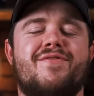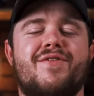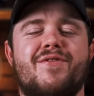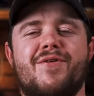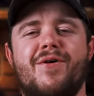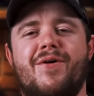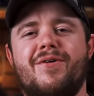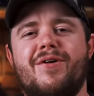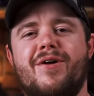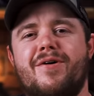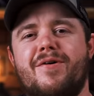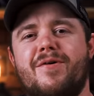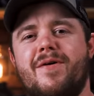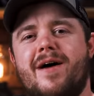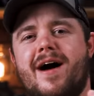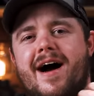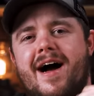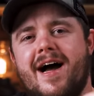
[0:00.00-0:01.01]
of you who don't
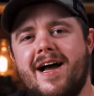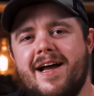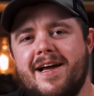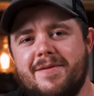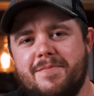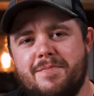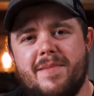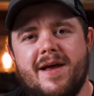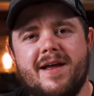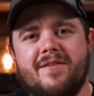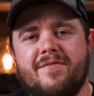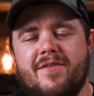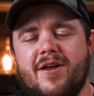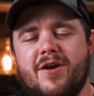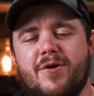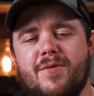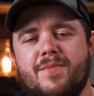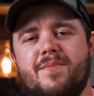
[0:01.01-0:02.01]
know, I made a
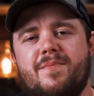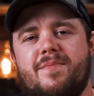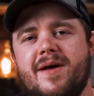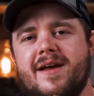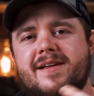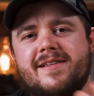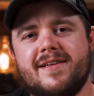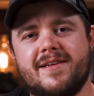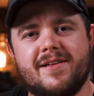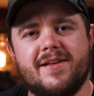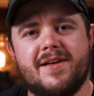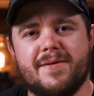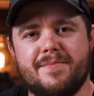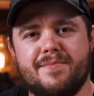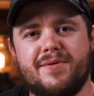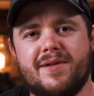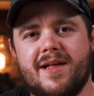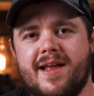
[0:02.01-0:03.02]
video basically
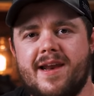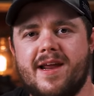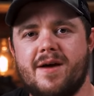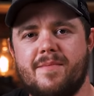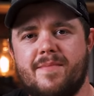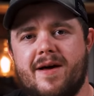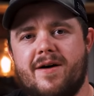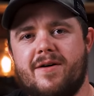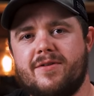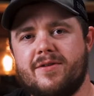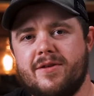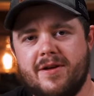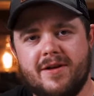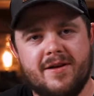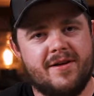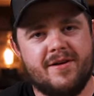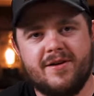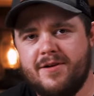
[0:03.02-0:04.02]
complaining about
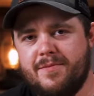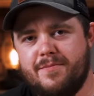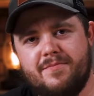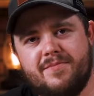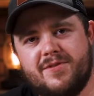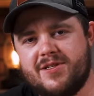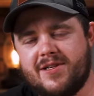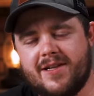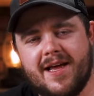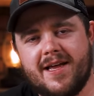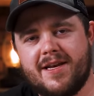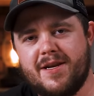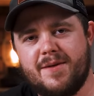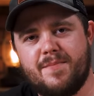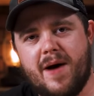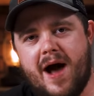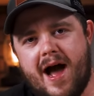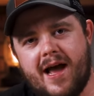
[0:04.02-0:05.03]

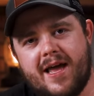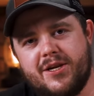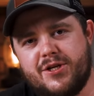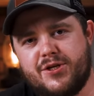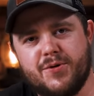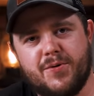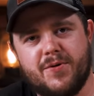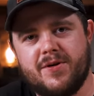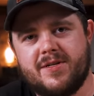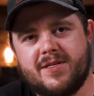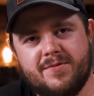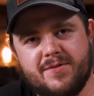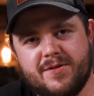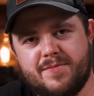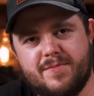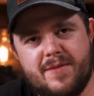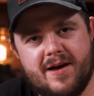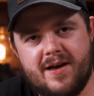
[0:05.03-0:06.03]
slanted pocket shorts. It
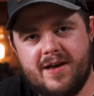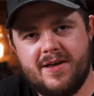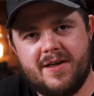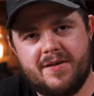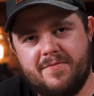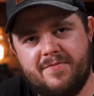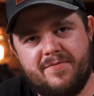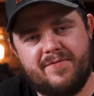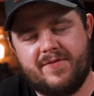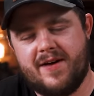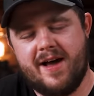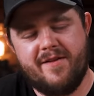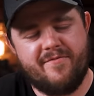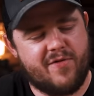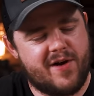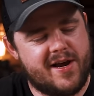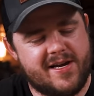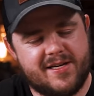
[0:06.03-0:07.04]
was my
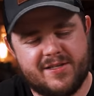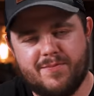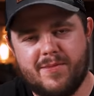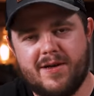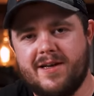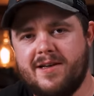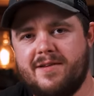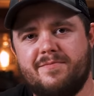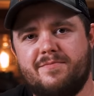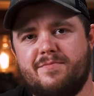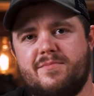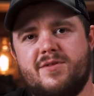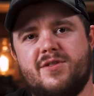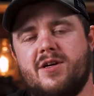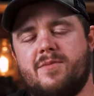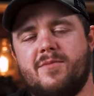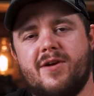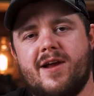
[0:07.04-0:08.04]
five ways my
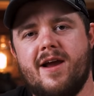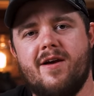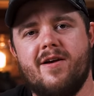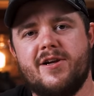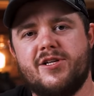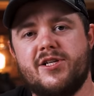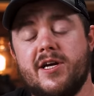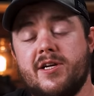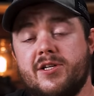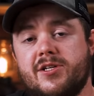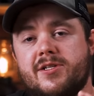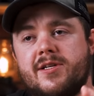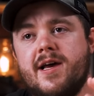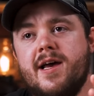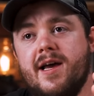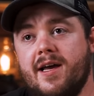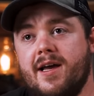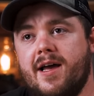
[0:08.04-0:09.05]
summer carry changes.
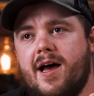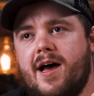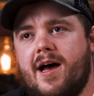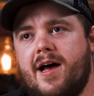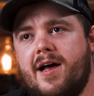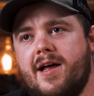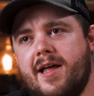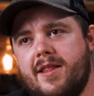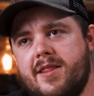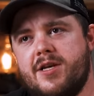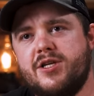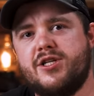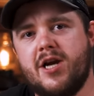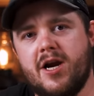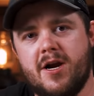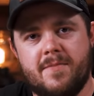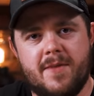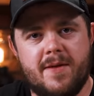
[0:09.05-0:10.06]
Uh, and then
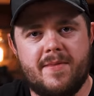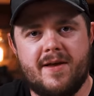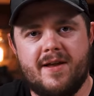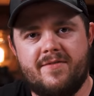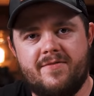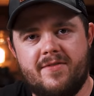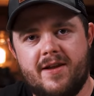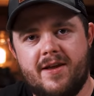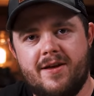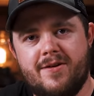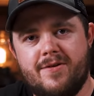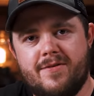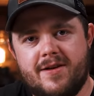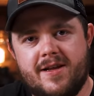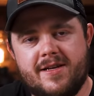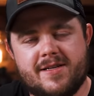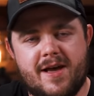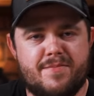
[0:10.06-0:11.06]
Jeremy made a video
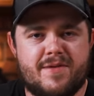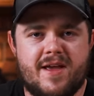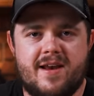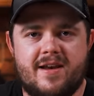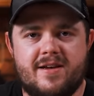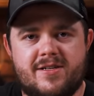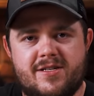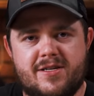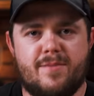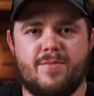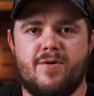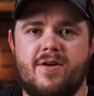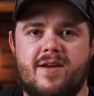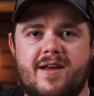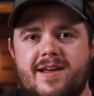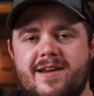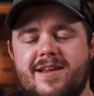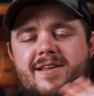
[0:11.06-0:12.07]
on his updated summer
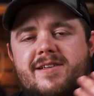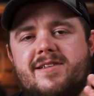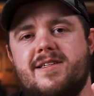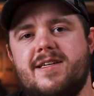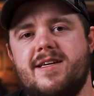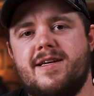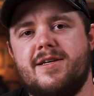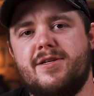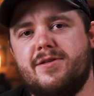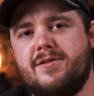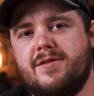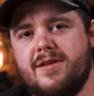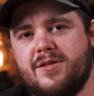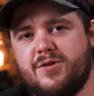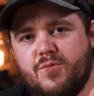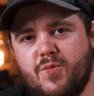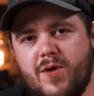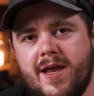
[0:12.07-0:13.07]
EDC
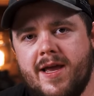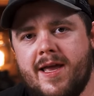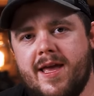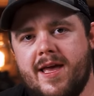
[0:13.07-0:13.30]
this week.